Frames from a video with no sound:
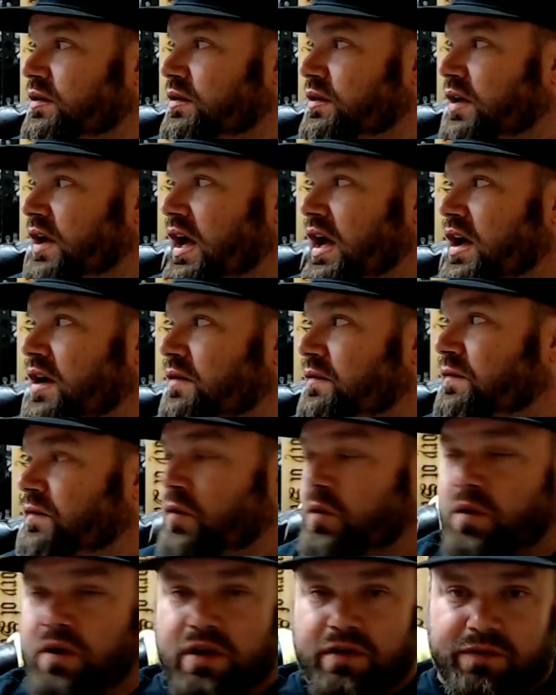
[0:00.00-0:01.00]
I have
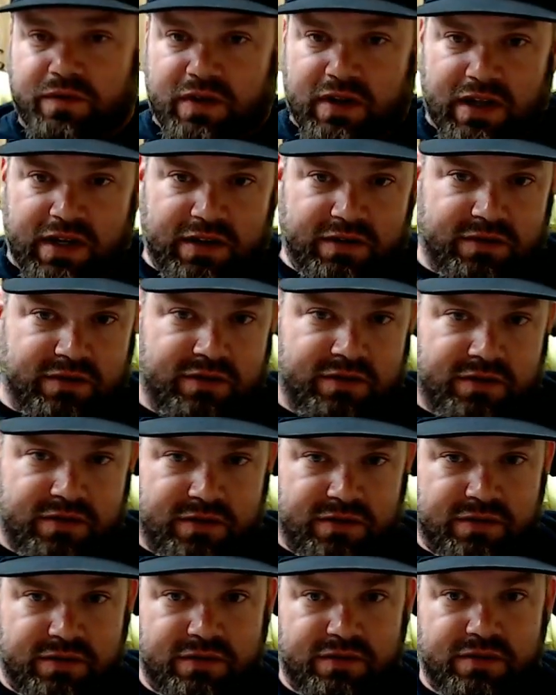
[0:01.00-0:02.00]
4 different lasers.
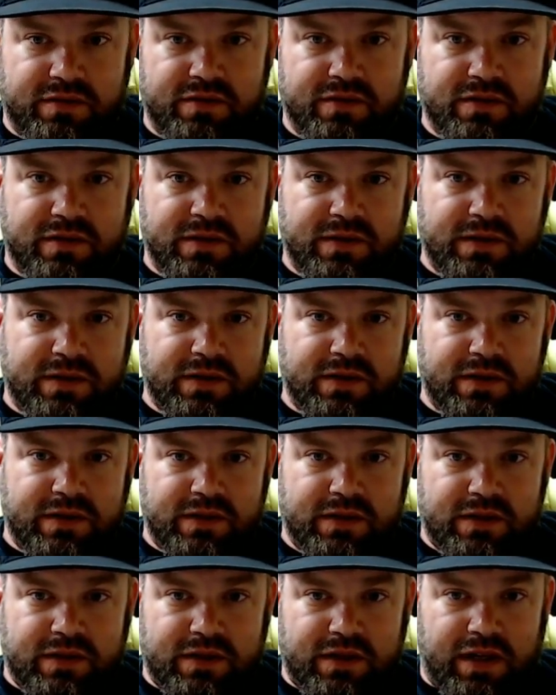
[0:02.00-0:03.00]

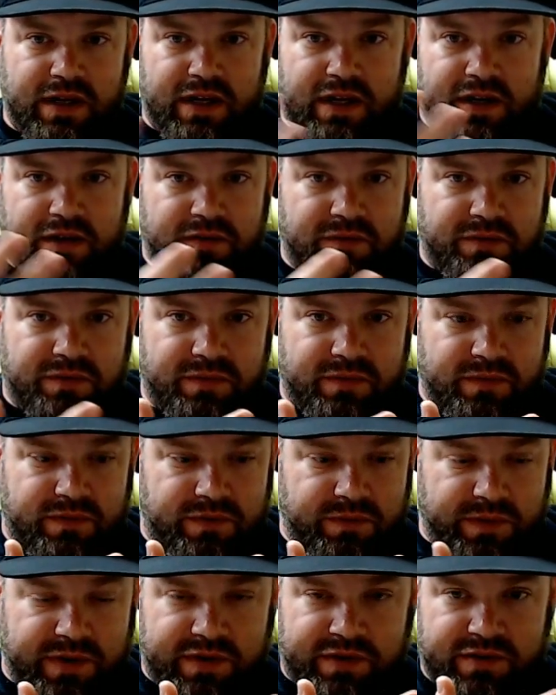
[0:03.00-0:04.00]
I have
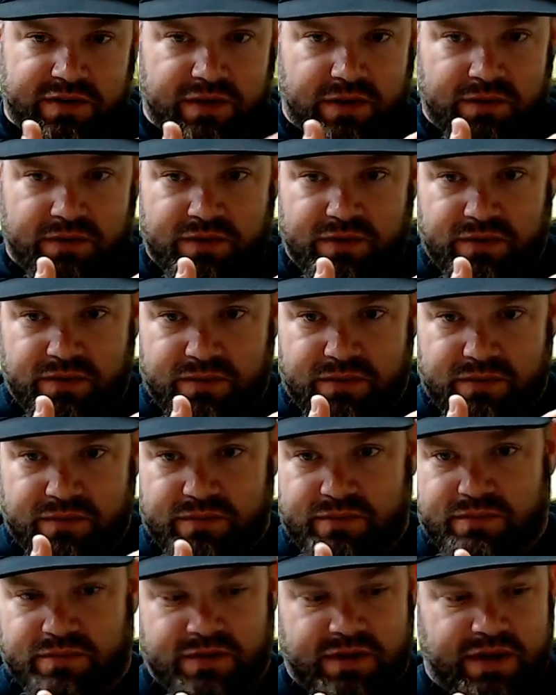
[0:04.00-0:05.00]
3 CO2,
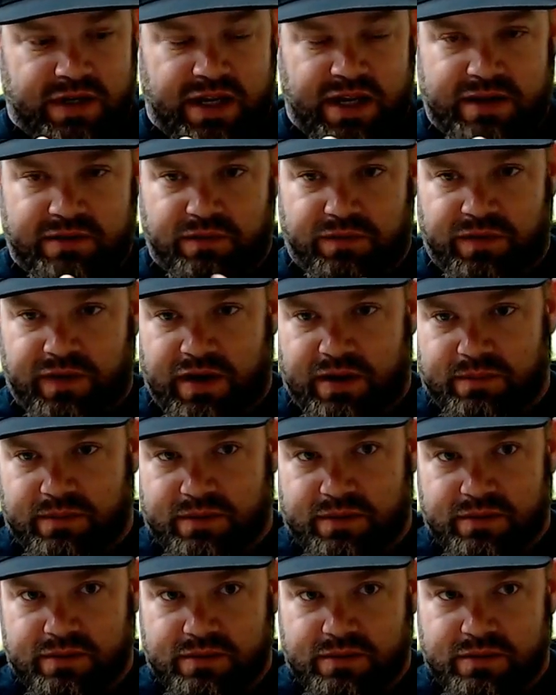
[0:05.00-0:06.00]
and I have a
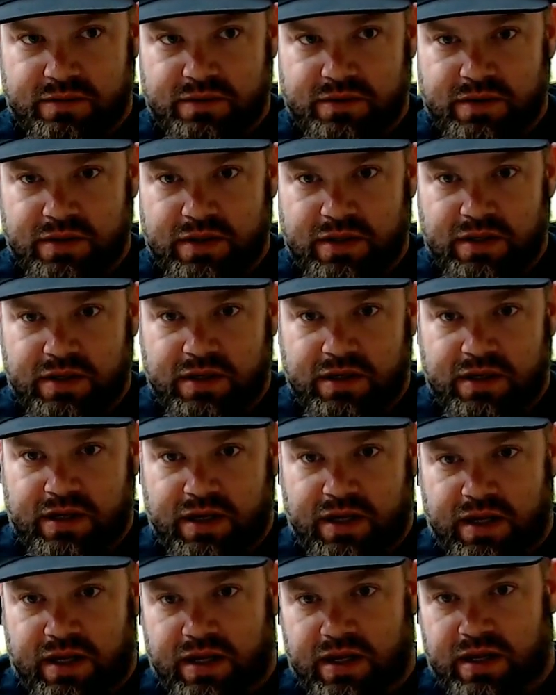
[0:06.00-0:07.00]
fiber,
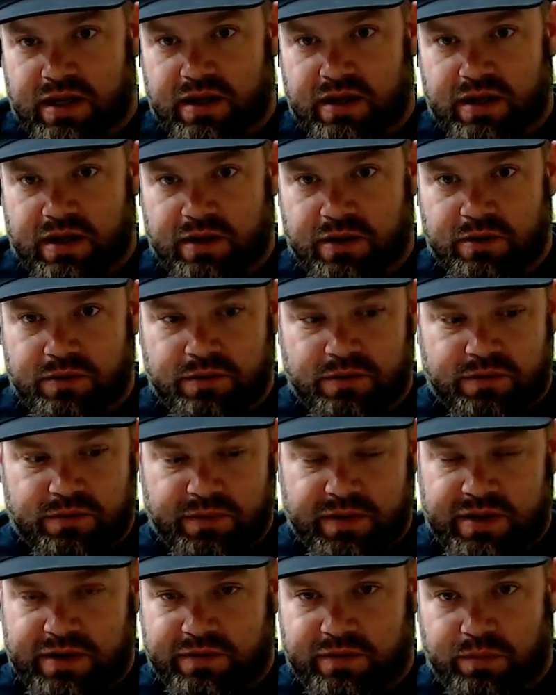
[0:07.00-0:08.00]
and I own
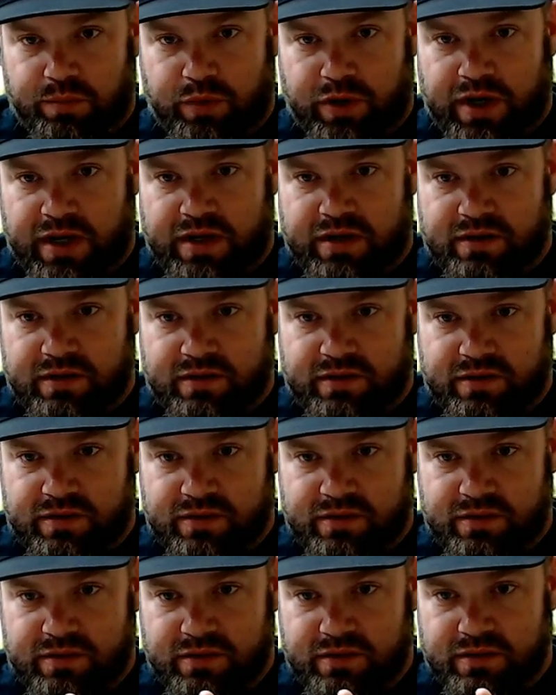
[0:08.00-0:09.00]
3 different brands
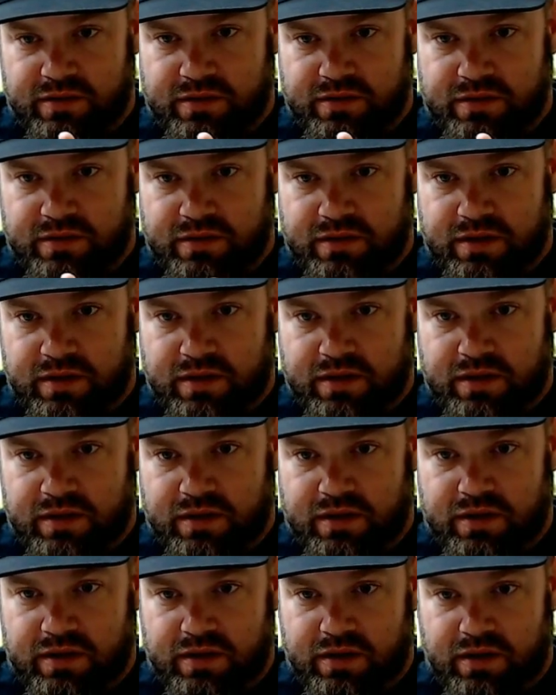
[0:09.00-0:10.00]

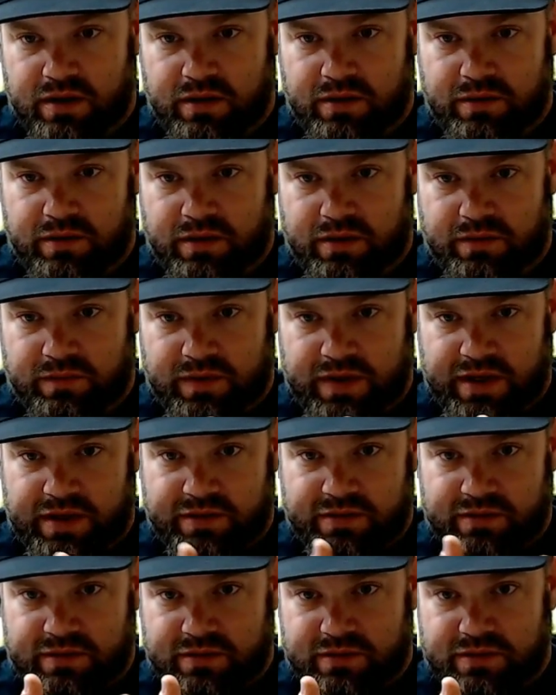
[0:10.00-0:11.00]
of
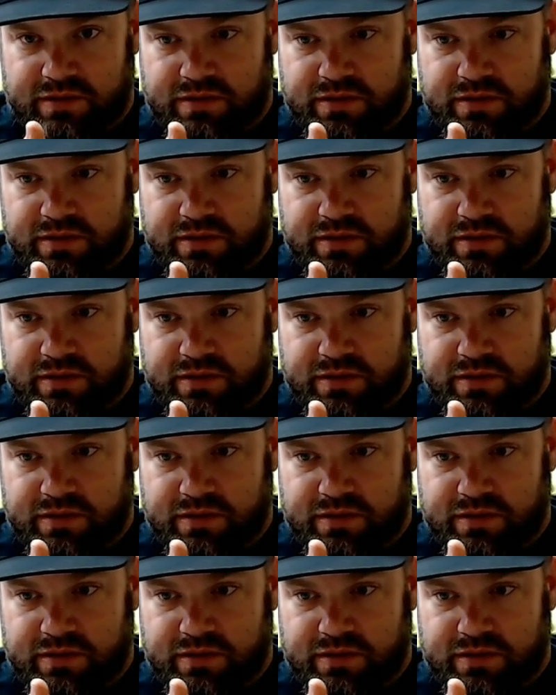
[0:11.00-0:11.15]
lasers.